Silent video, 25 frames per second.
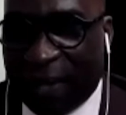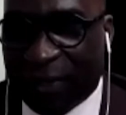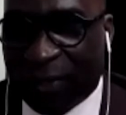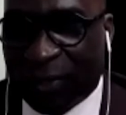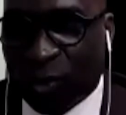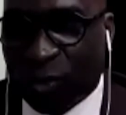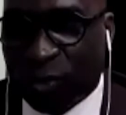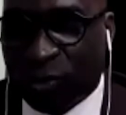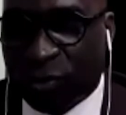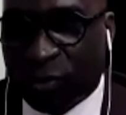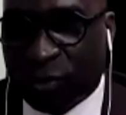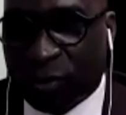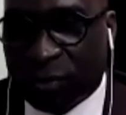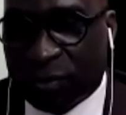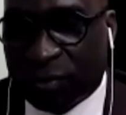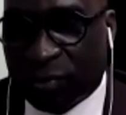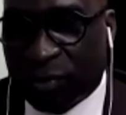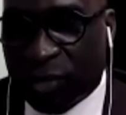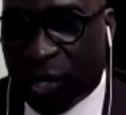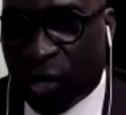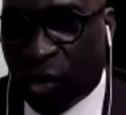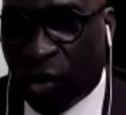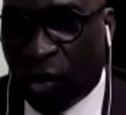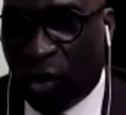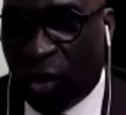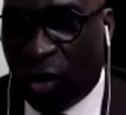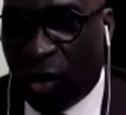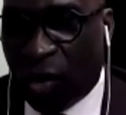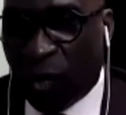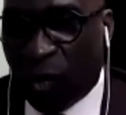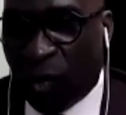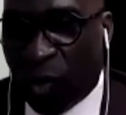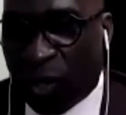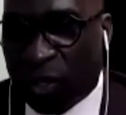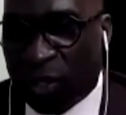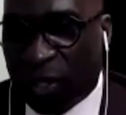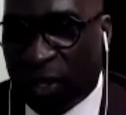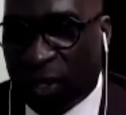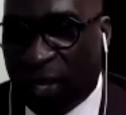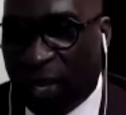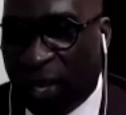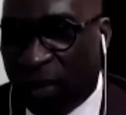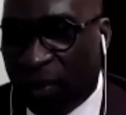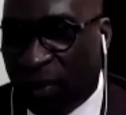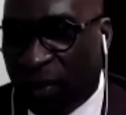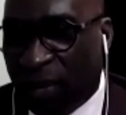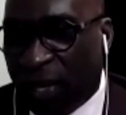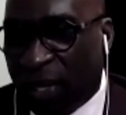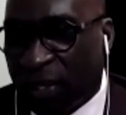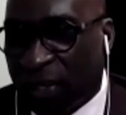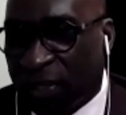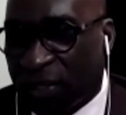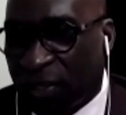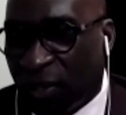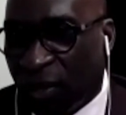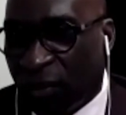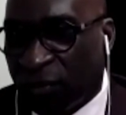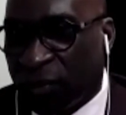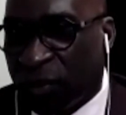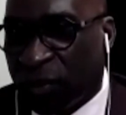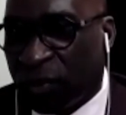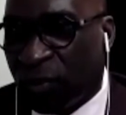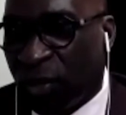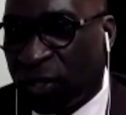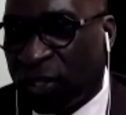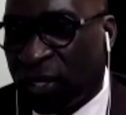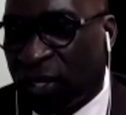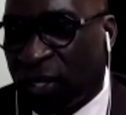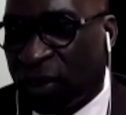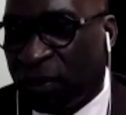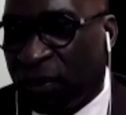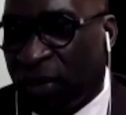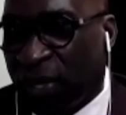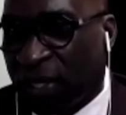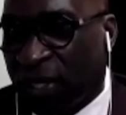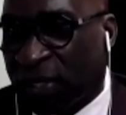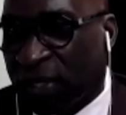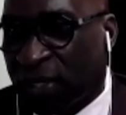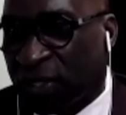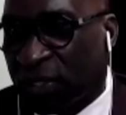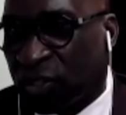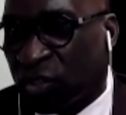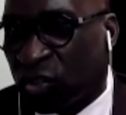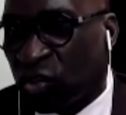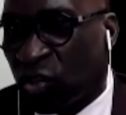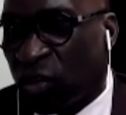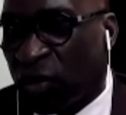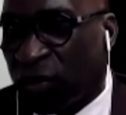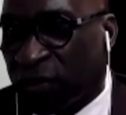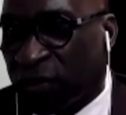I don't recall what the name is, of the money remittance